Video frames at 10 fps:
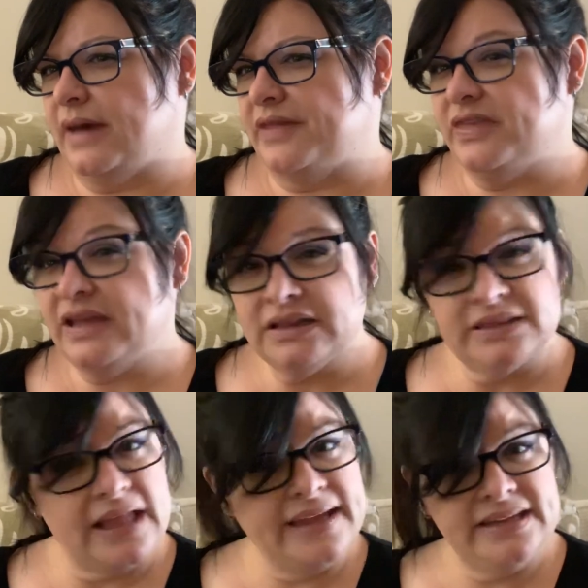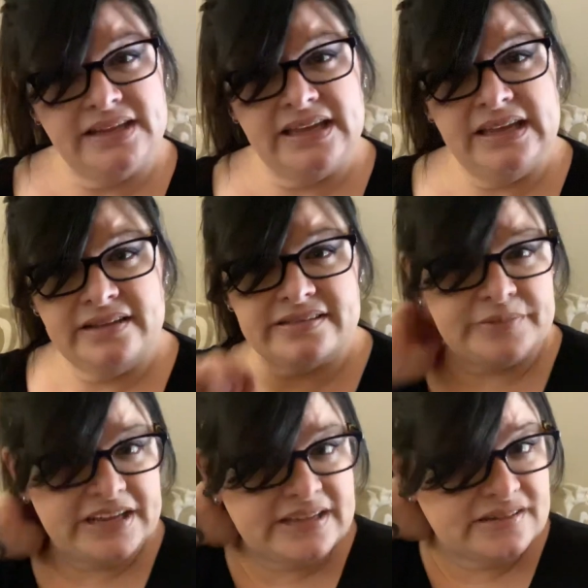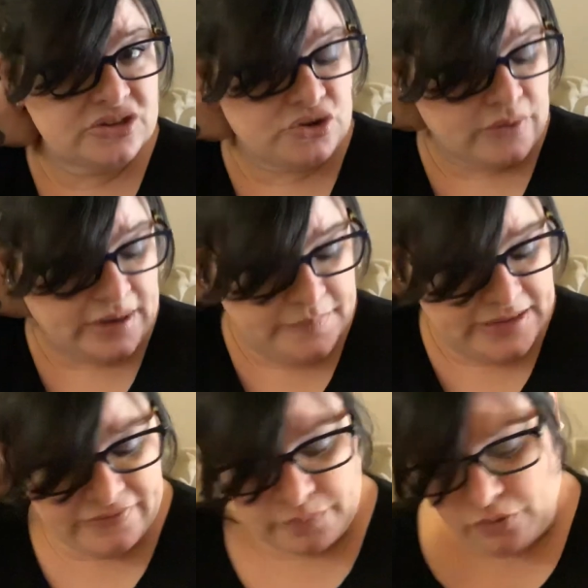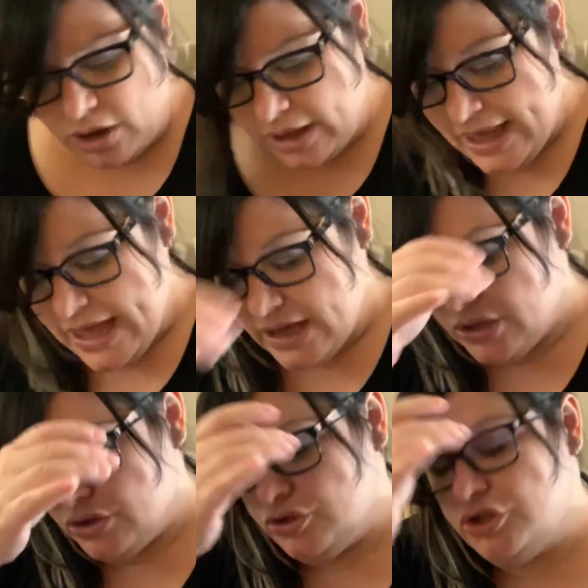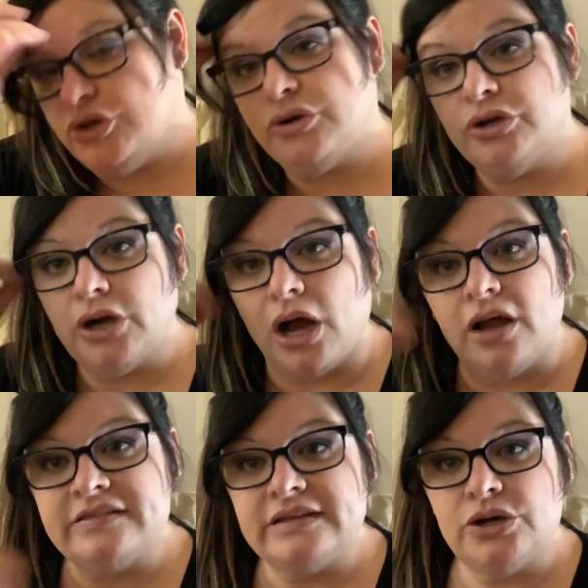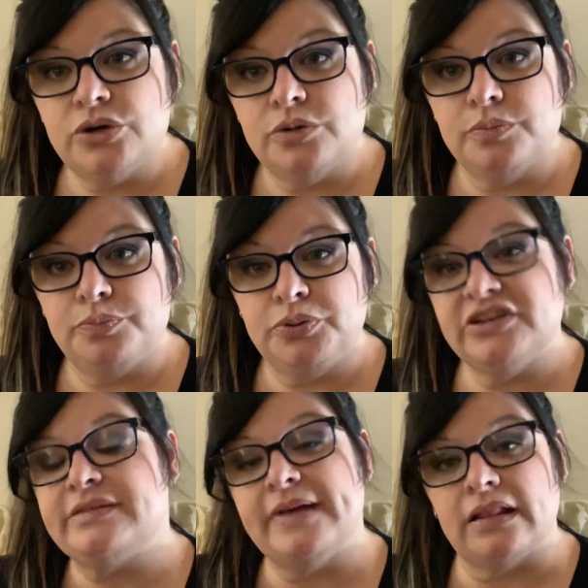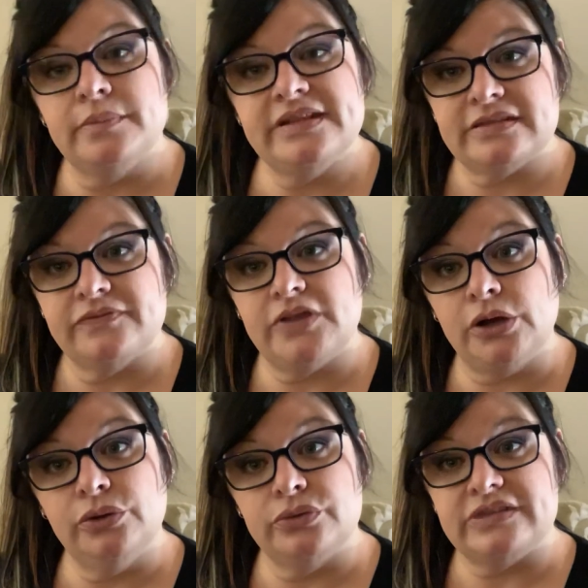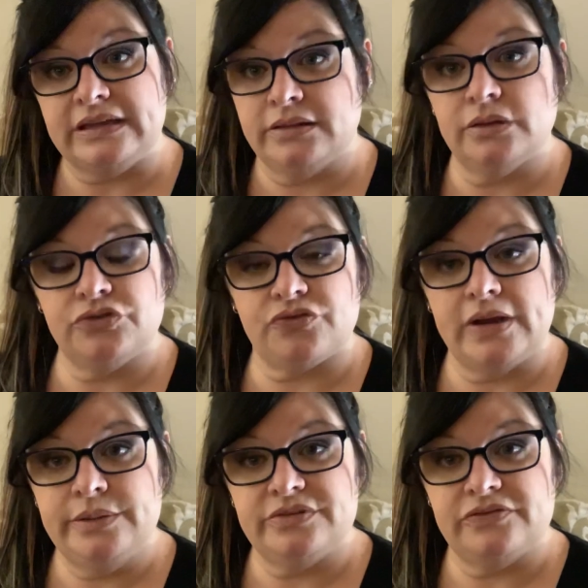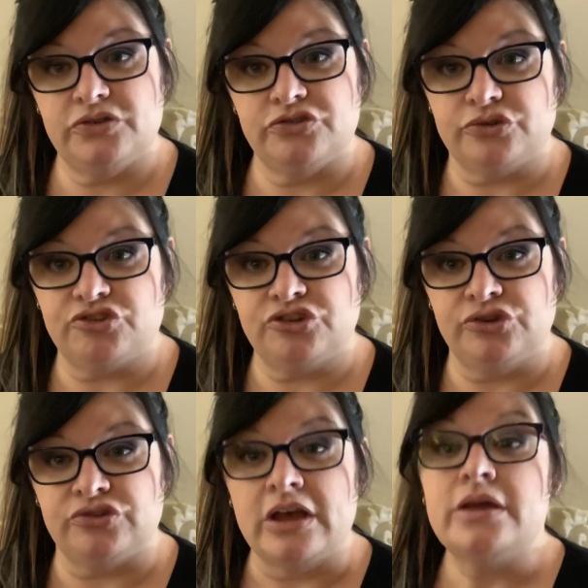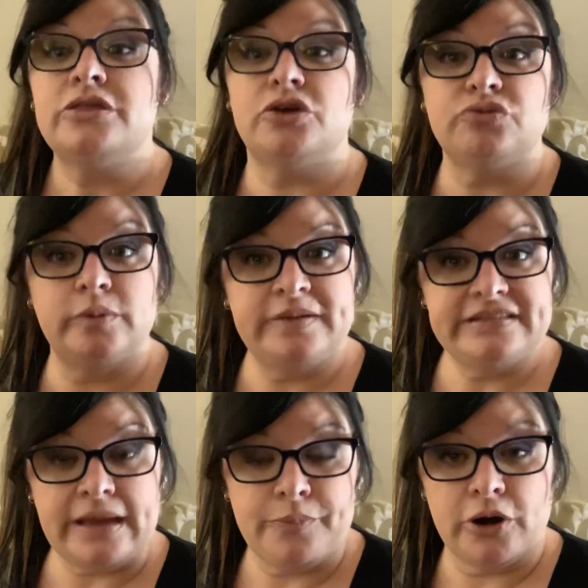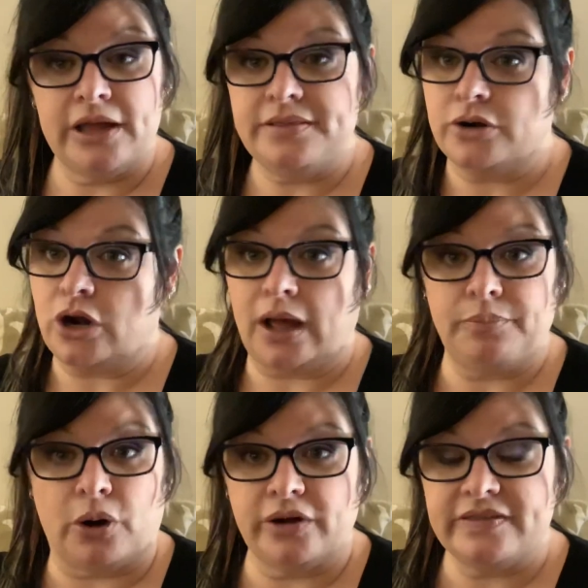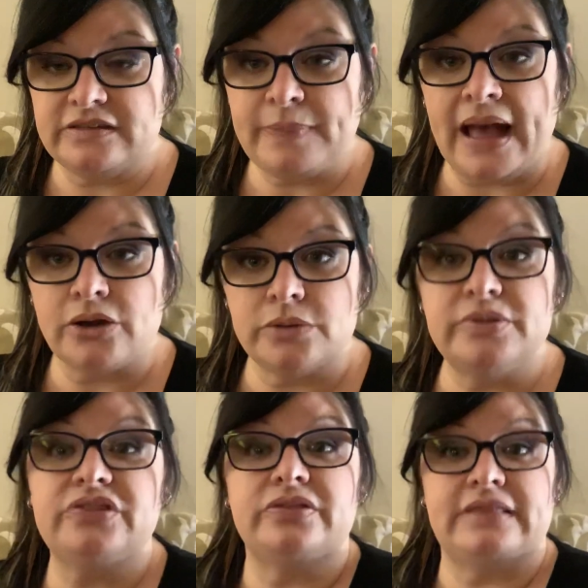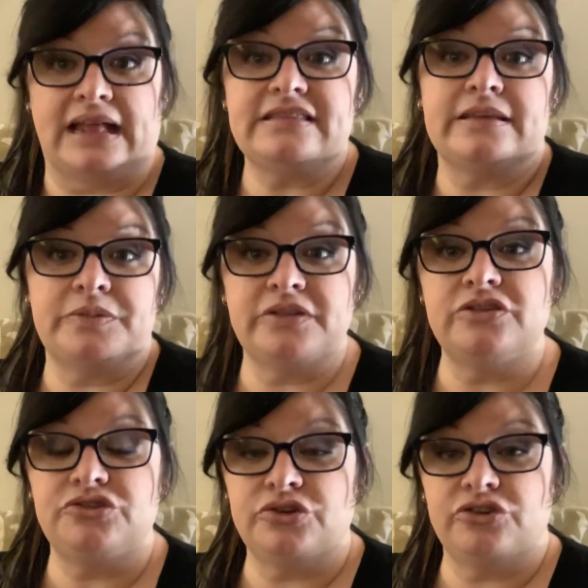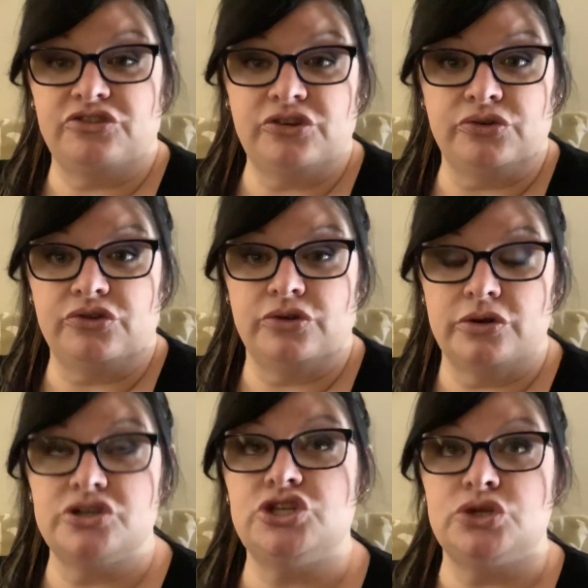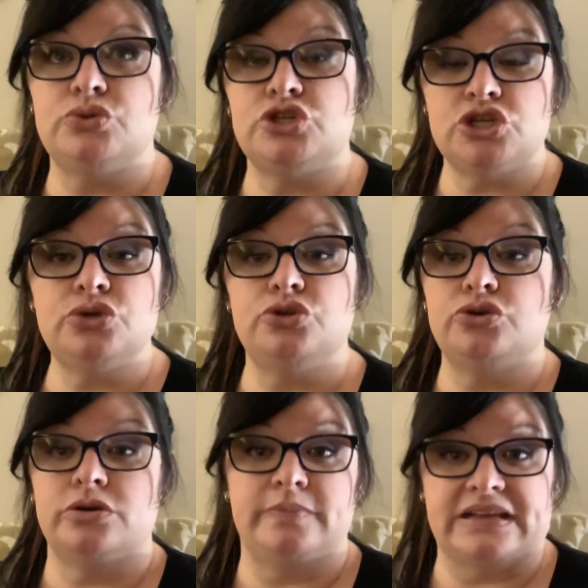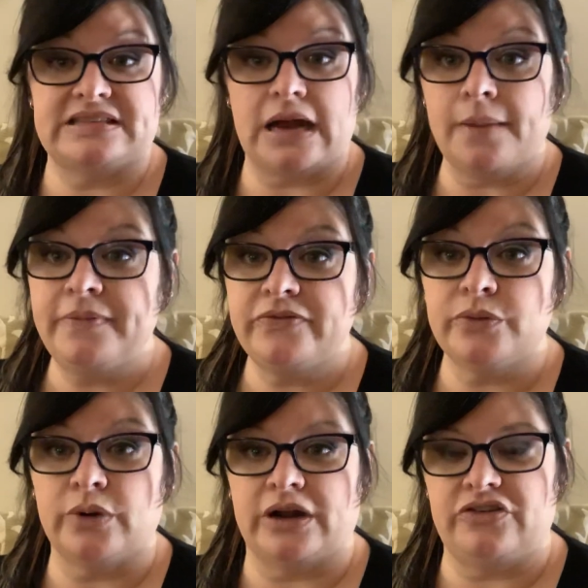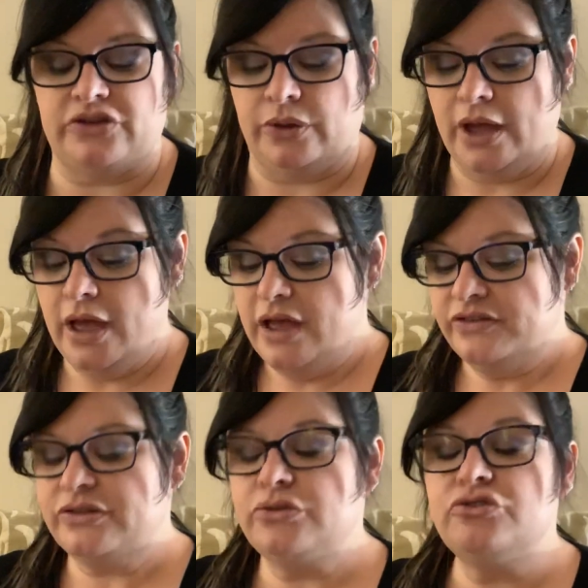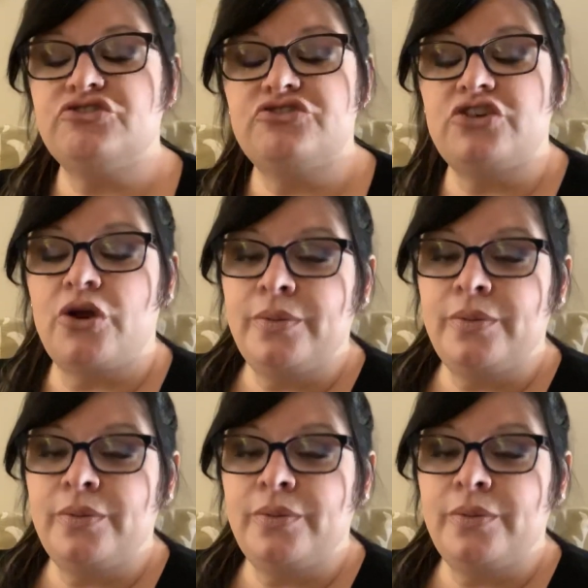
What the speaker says: think a Lion King. Somebody can correct me if I'm wrong. You could also put some elements of those in those frames if you so choose. Those would be separate. They're not part of this pattern, but that's something that you could do. do too. You could mix it up if you wanted to. So there's so